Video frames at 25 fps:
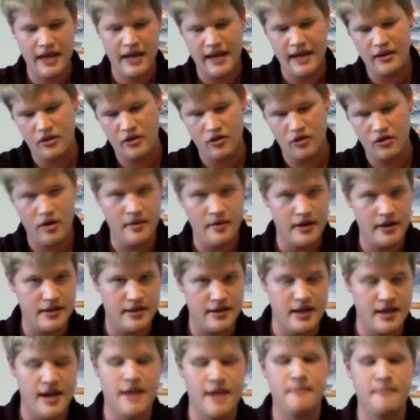creaminess
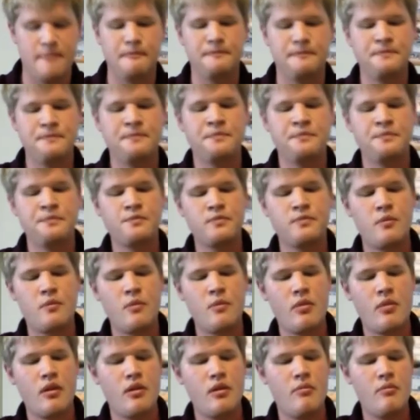of the head.
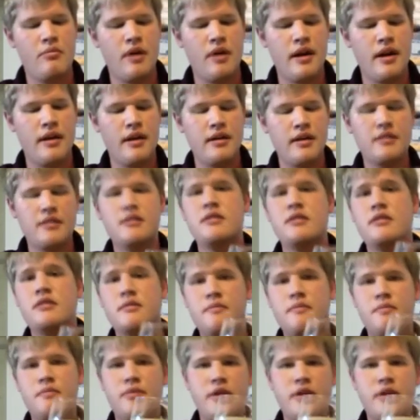But it's a pretty